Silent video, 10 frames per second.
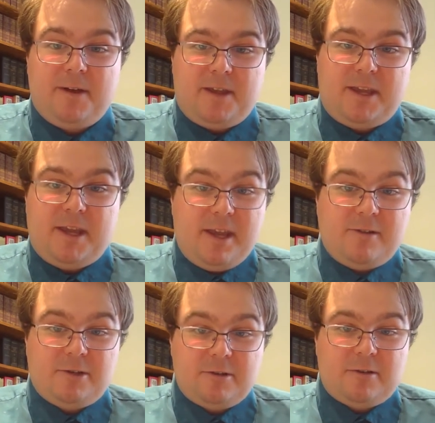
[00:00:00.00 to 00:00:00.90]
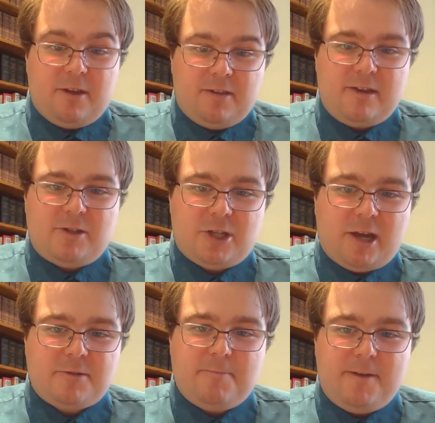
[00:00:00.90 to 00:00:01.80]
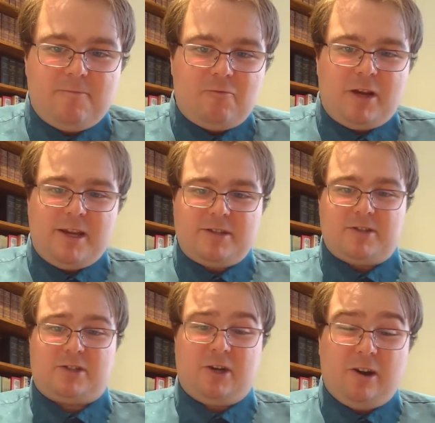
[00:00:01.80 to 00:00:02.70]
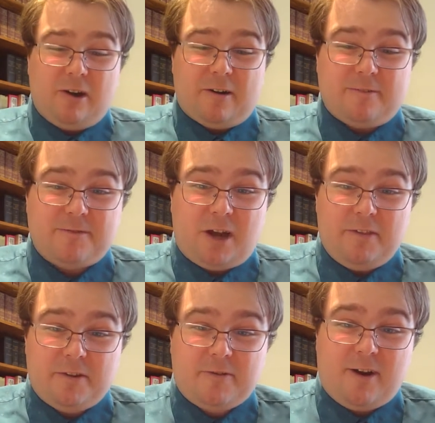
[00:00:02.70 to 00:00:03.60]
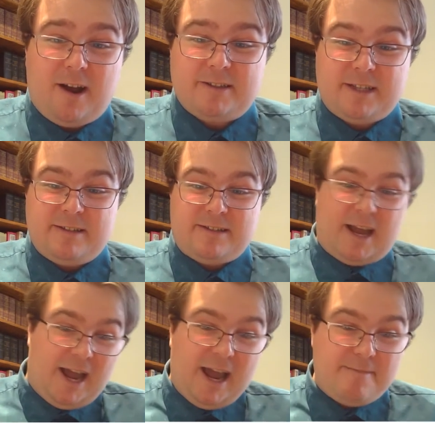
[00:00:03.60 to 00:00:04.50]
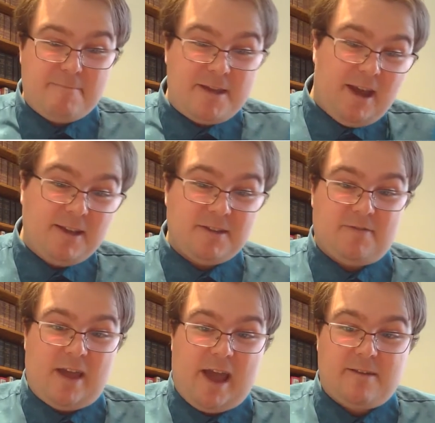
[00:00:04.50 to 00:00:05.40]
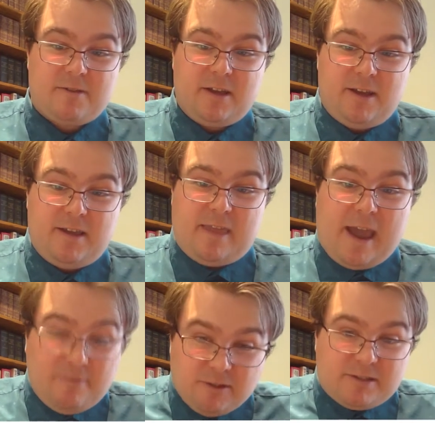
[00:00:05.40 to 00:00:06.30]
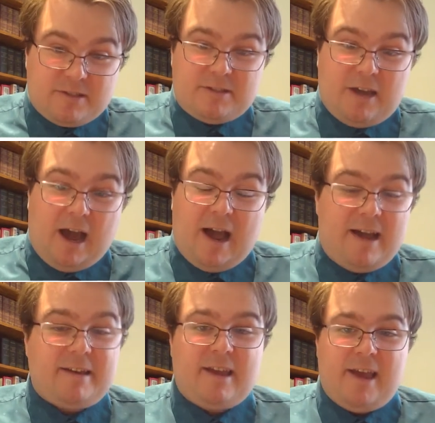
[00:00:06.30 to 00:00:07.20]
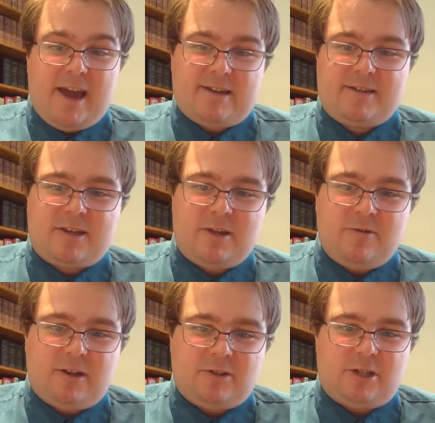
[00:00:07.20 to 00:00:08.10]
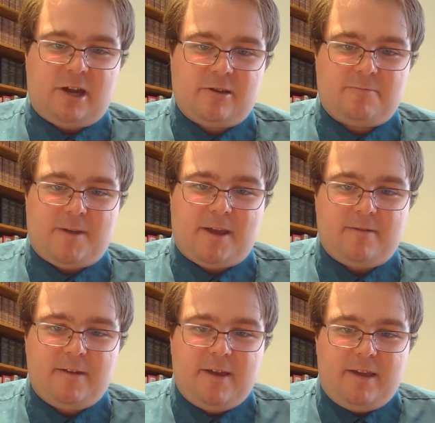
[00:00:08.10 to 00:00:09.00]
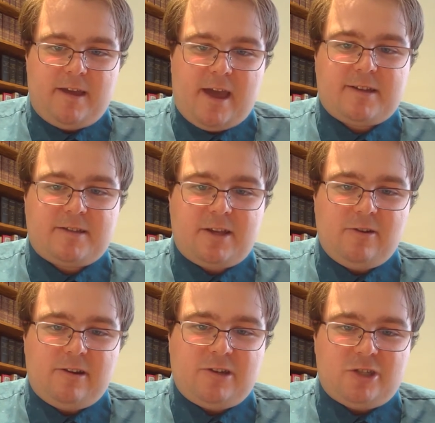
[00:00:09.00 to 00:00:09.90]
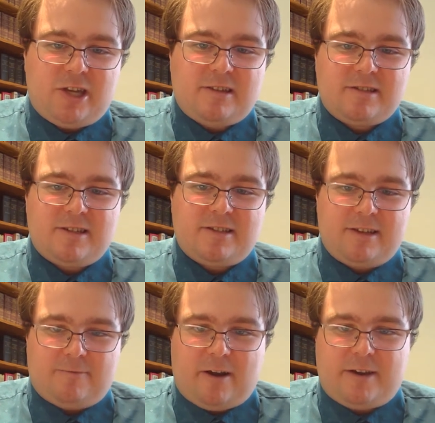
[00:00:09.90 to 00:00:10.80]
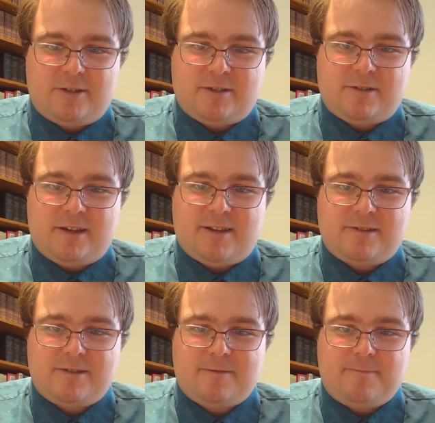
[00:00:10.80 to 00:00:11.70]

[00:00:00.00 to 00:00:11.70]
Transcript: He took the judgment we deserved on the cross and died because of that. And that was God executing judgment, executing justice and righteousness.